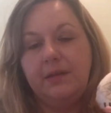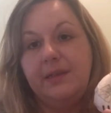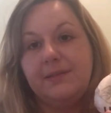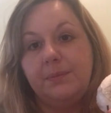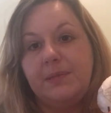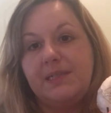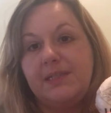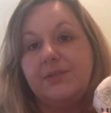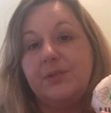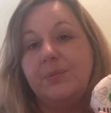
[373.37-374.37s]
These are
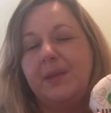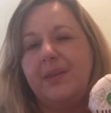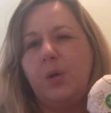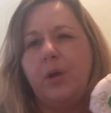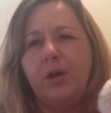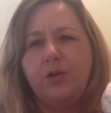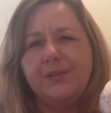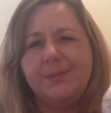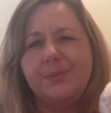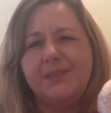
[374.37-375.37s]
minty, so to me they're quite
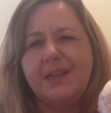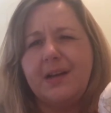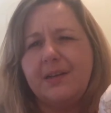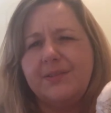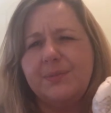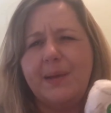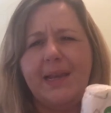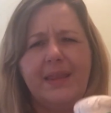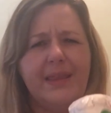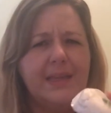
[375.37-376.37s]
Christmassy kind of
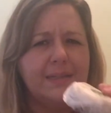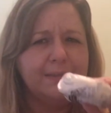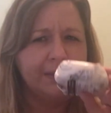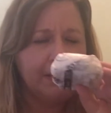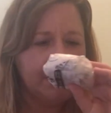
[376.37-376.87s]
smelling things.